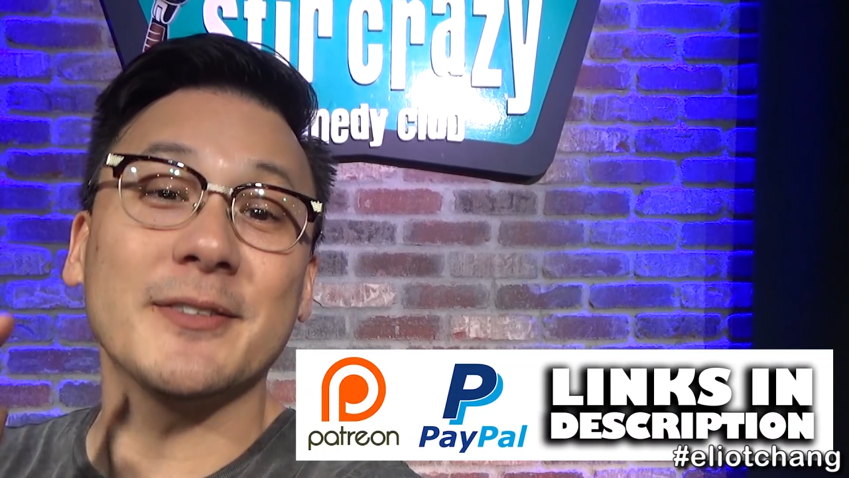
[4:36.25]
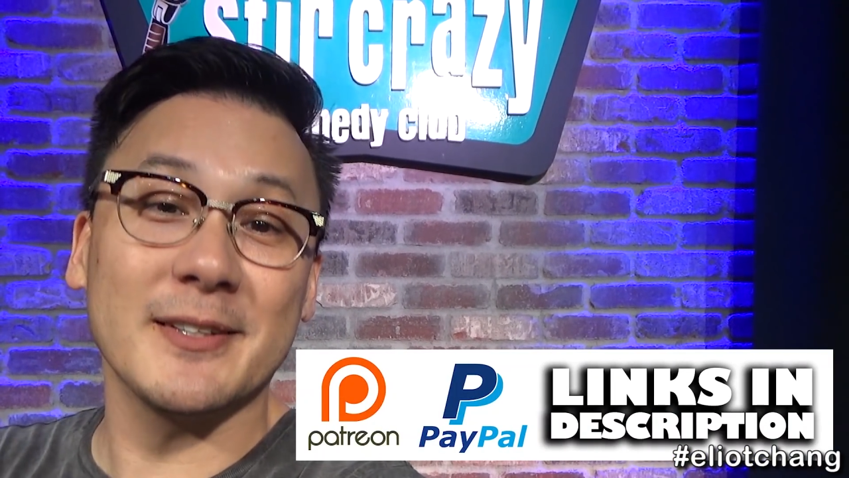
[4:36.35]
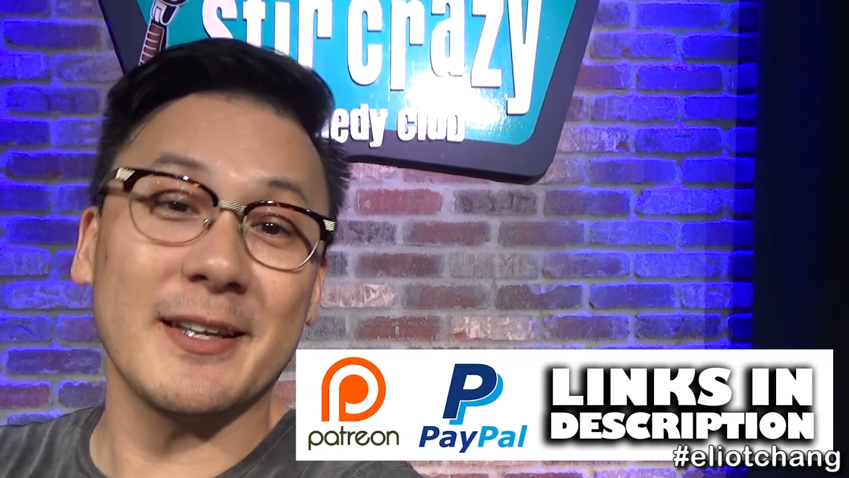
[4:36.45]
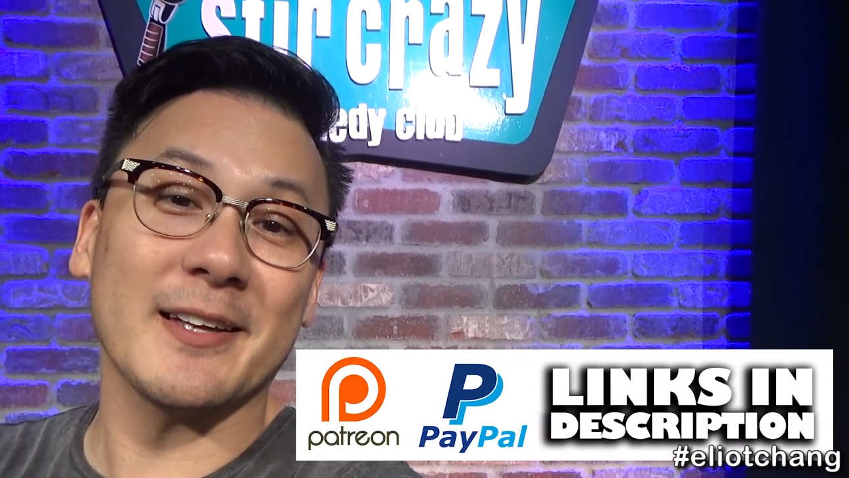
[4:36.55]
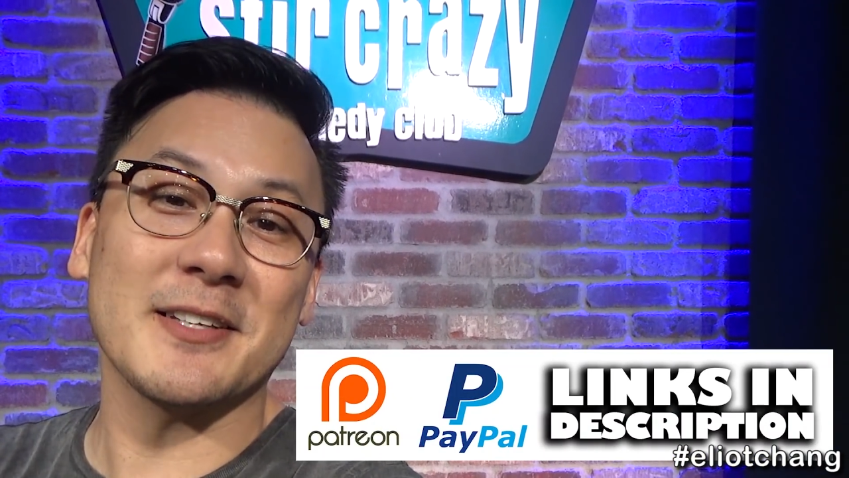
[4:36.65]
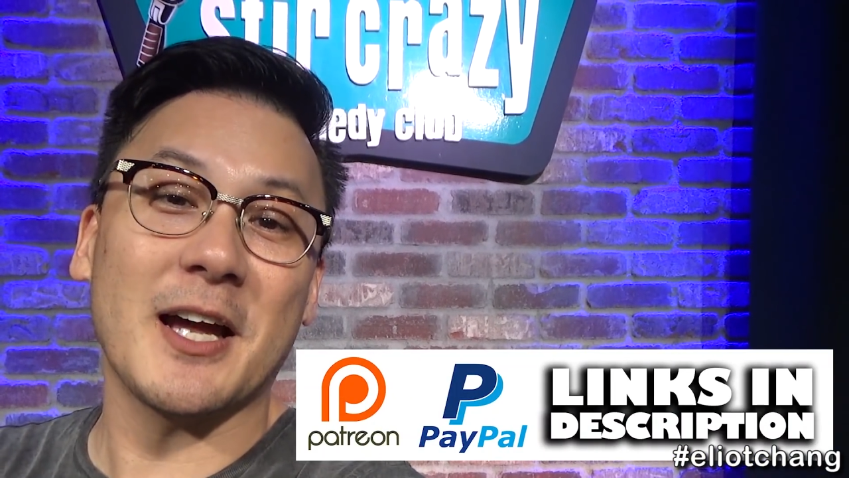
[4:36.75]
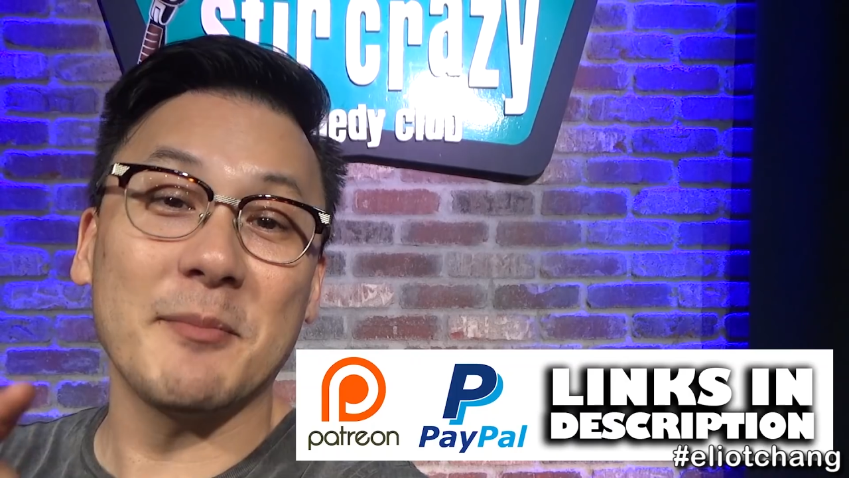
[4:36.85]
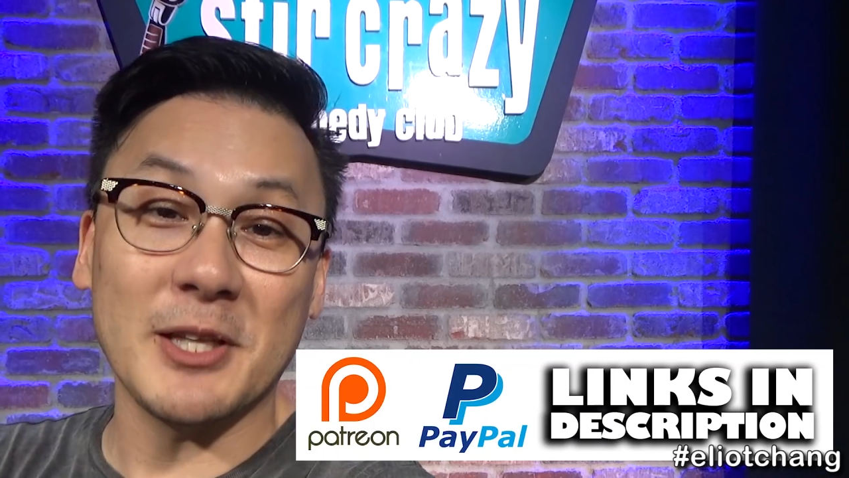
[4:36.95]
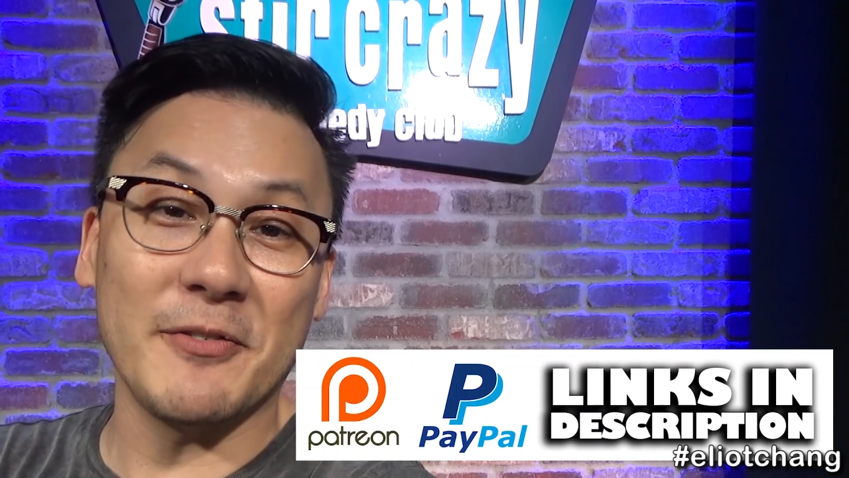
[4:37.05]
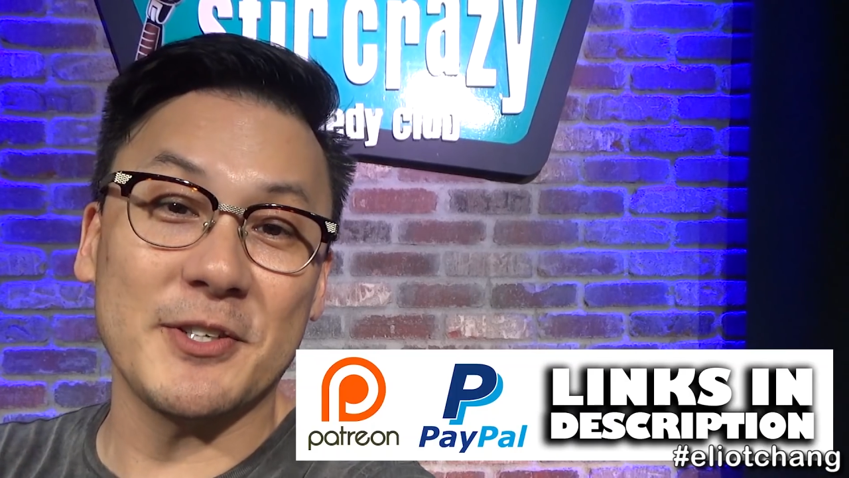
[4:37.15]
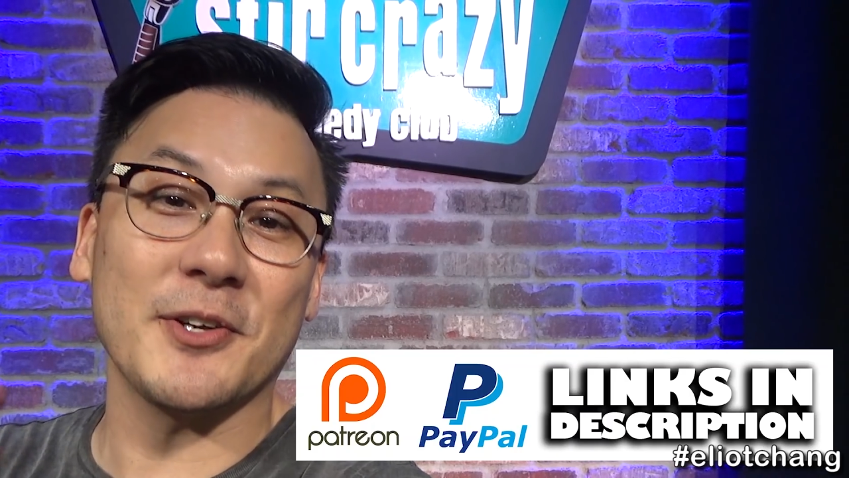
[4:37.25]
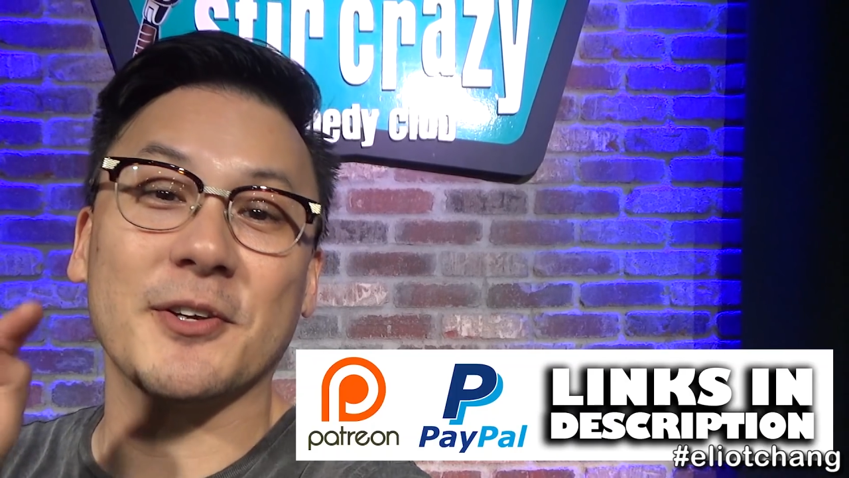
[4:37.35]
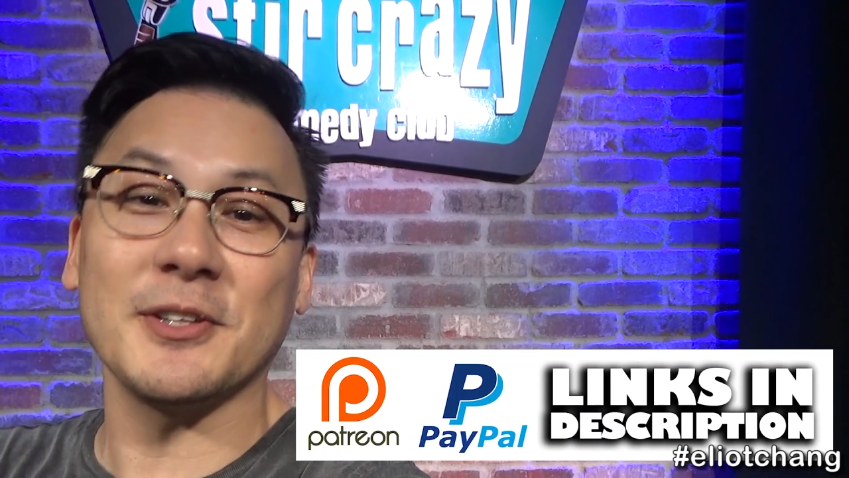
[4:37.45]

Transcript: Till next time, love each other,